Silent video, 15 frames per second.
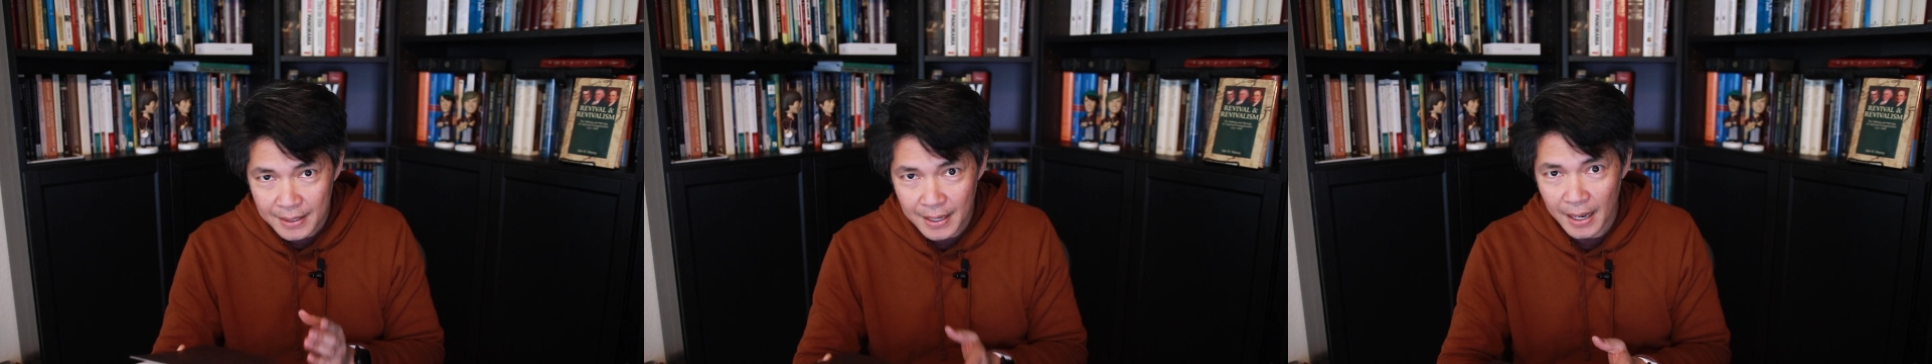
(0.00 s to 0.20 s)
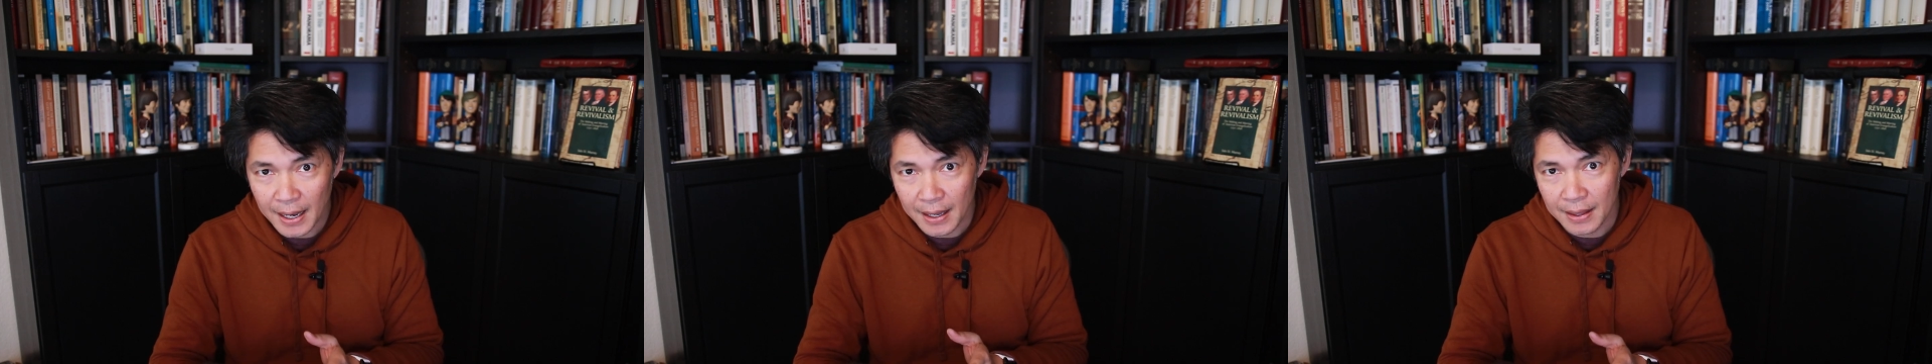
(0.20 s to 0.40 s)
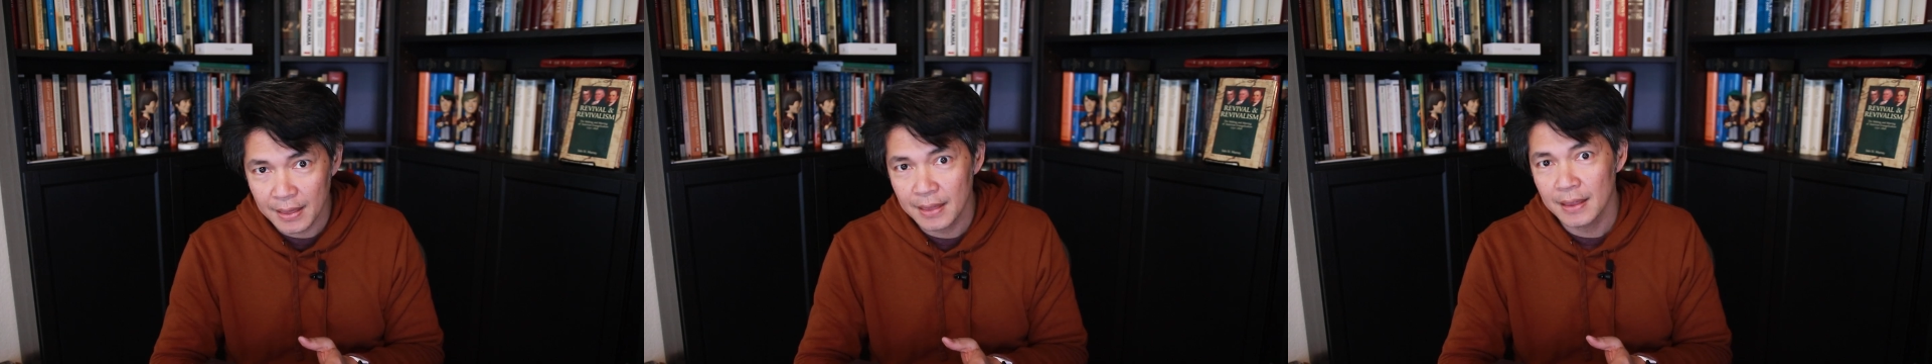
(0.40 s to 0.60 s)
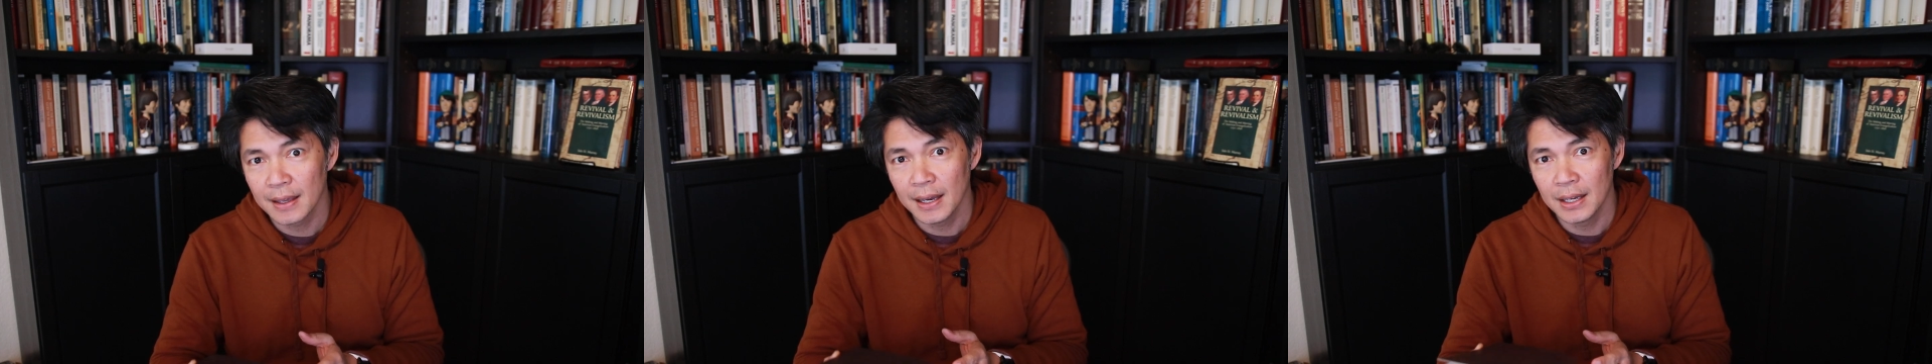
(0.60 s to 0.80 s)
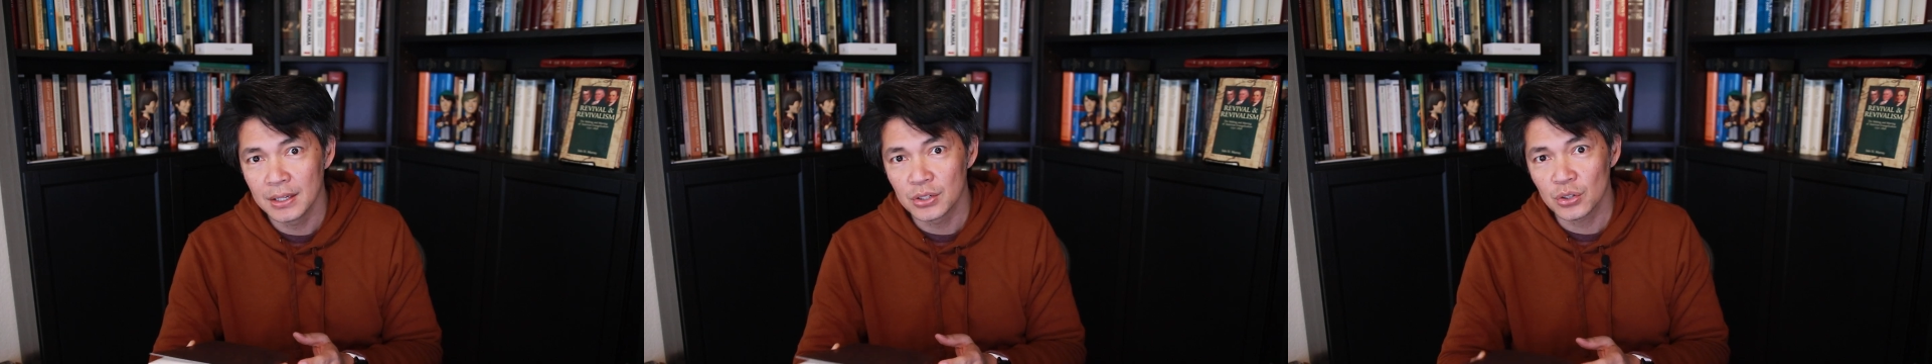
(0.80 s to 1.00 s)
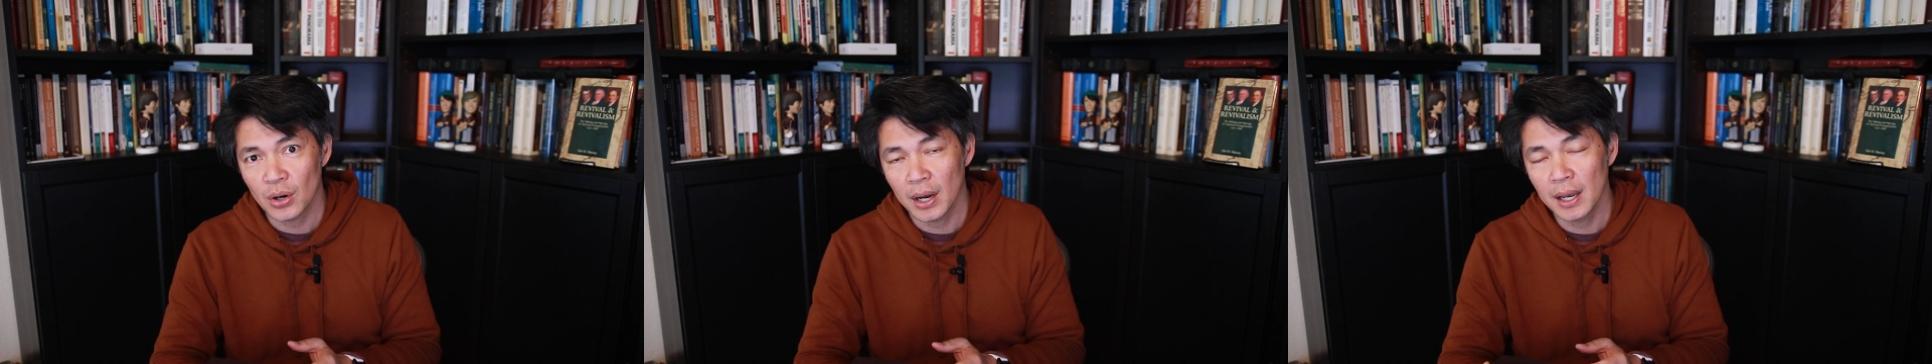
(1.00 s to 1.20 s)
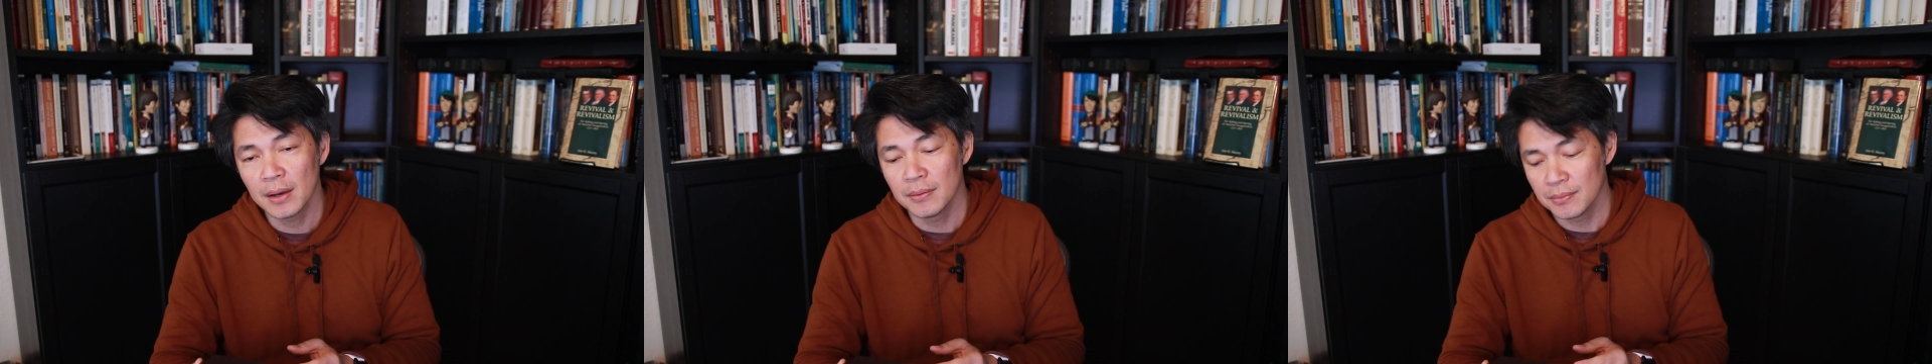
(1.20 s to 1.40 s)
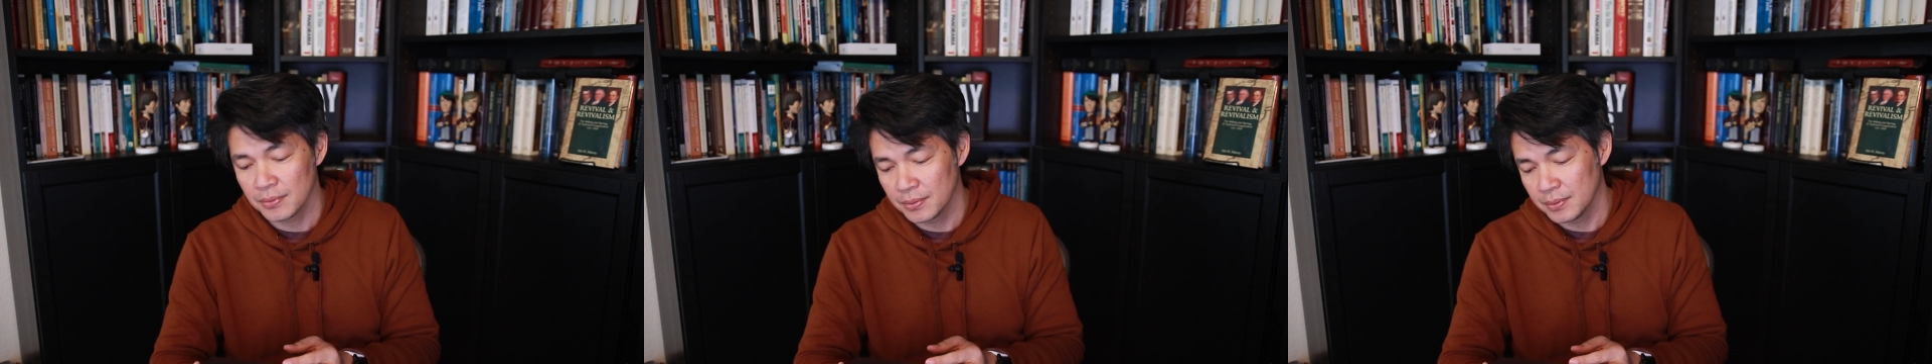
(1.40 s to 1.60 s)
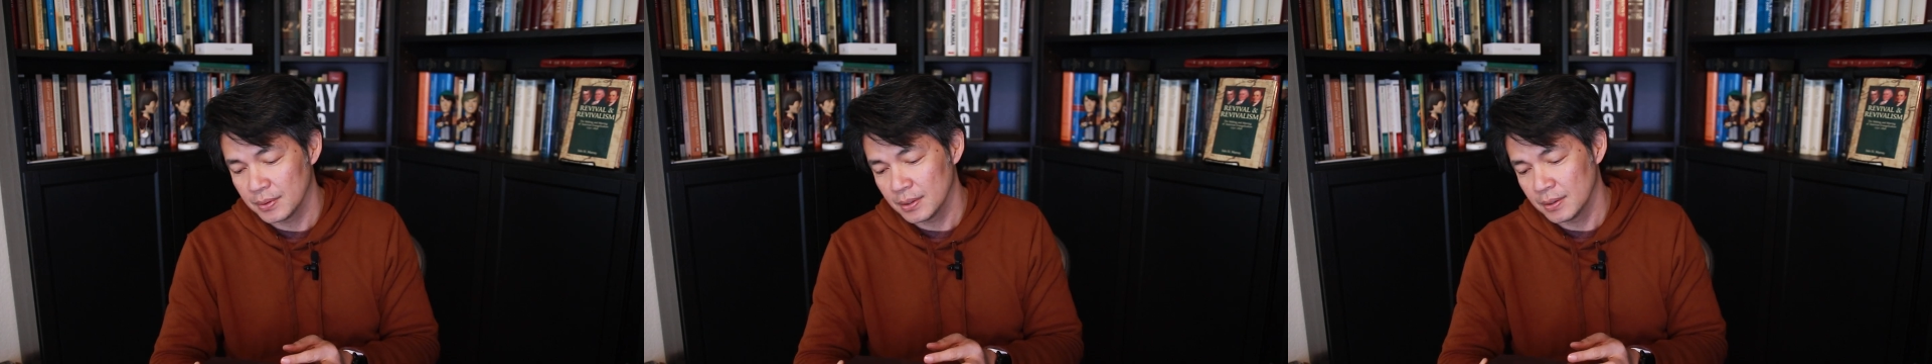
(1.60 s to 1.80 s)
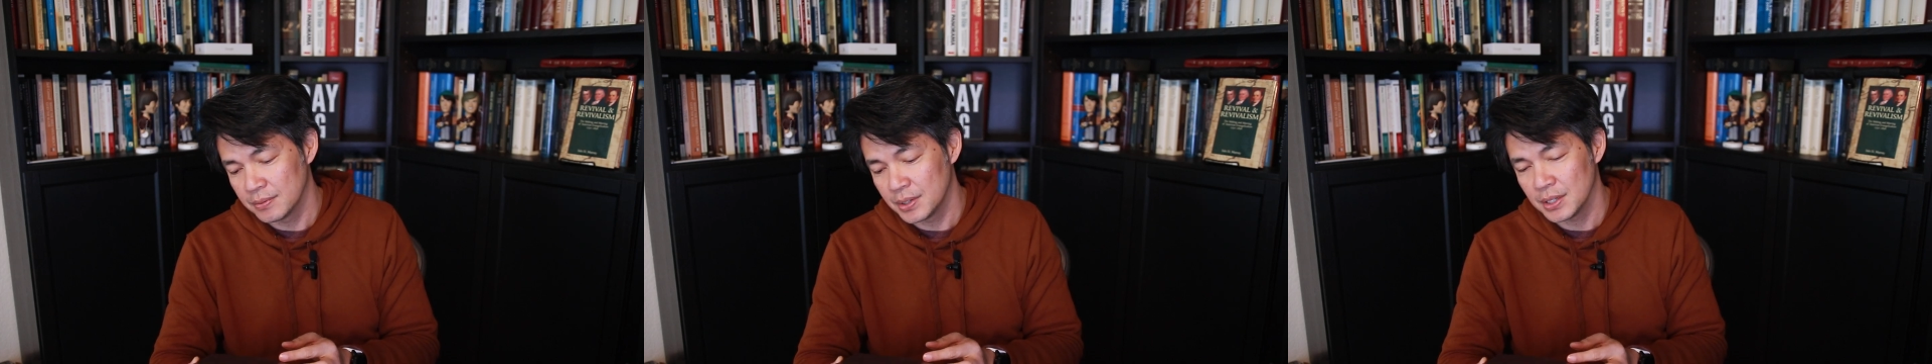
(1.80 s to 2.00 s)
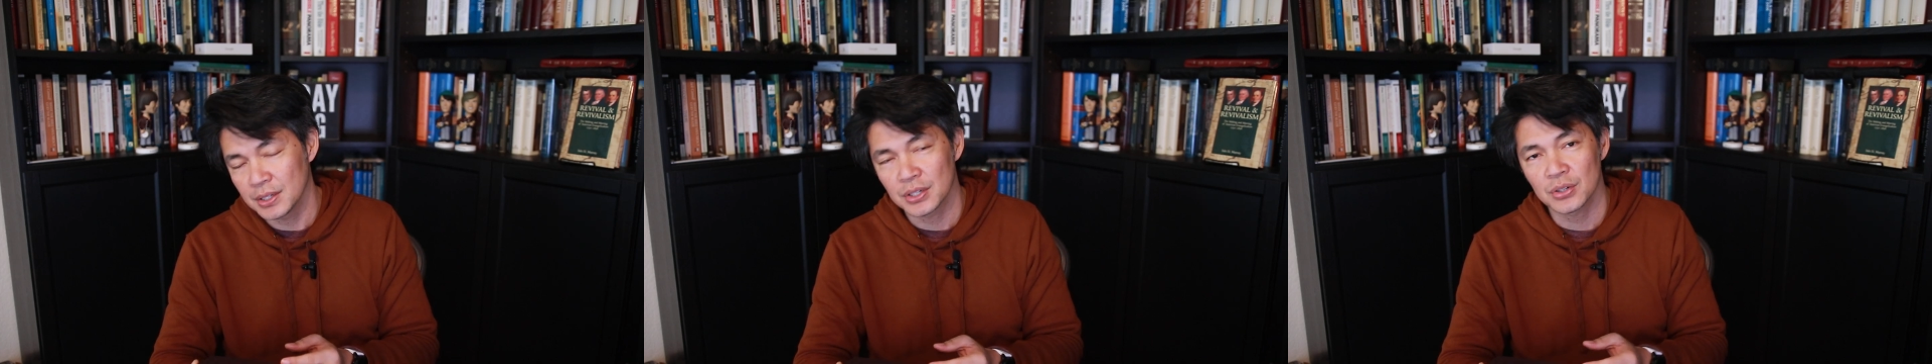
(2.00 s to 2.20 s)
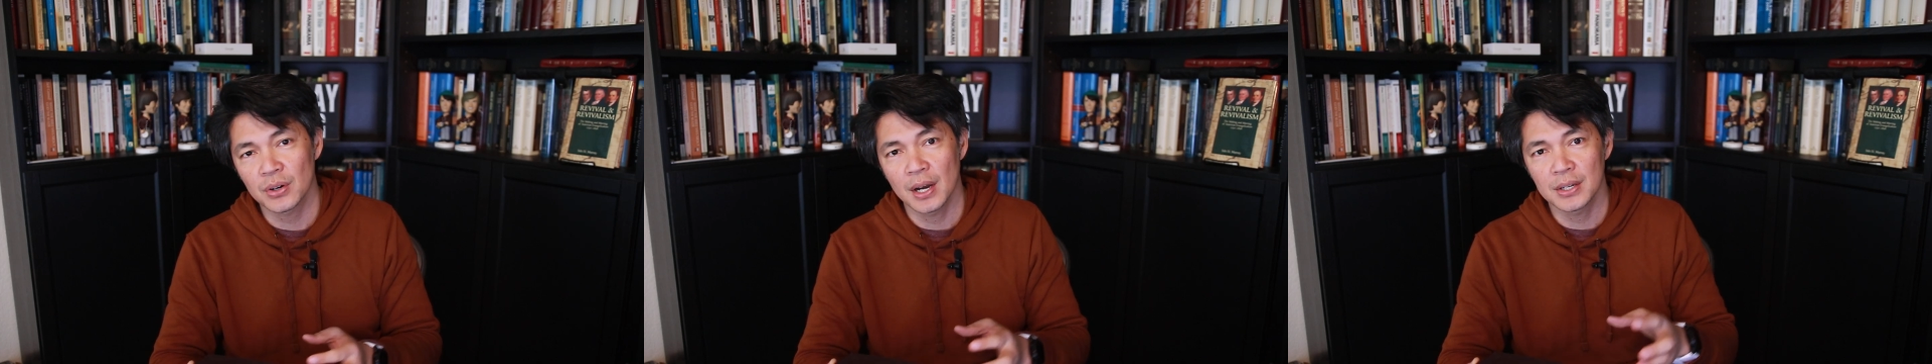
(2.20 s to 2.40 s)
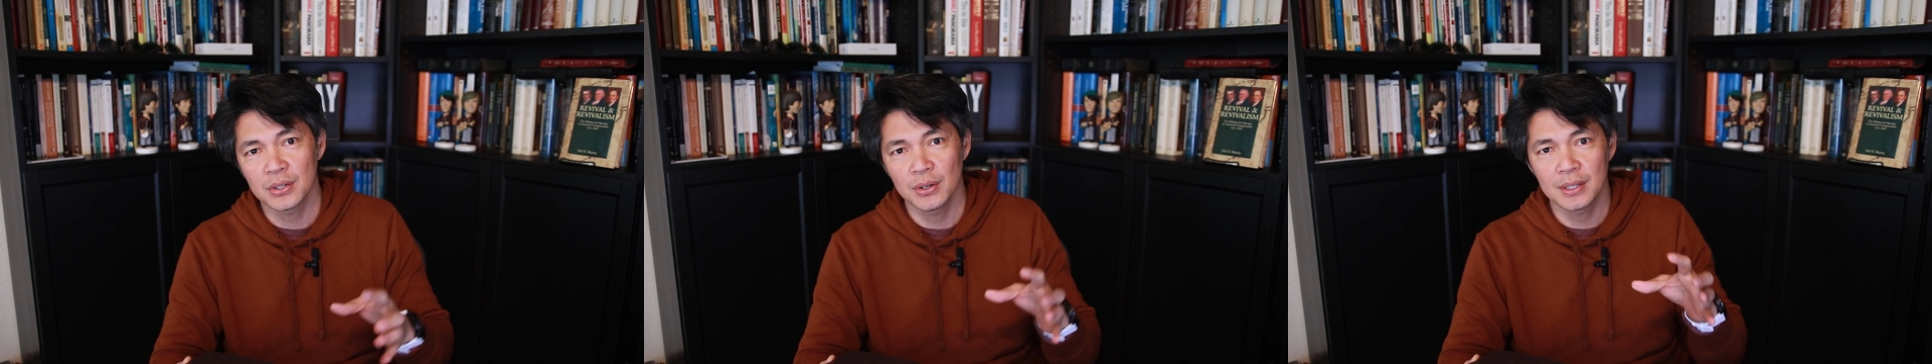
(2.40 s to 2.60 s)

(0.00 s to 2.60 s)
Death, and Triumph of Jesus Christ.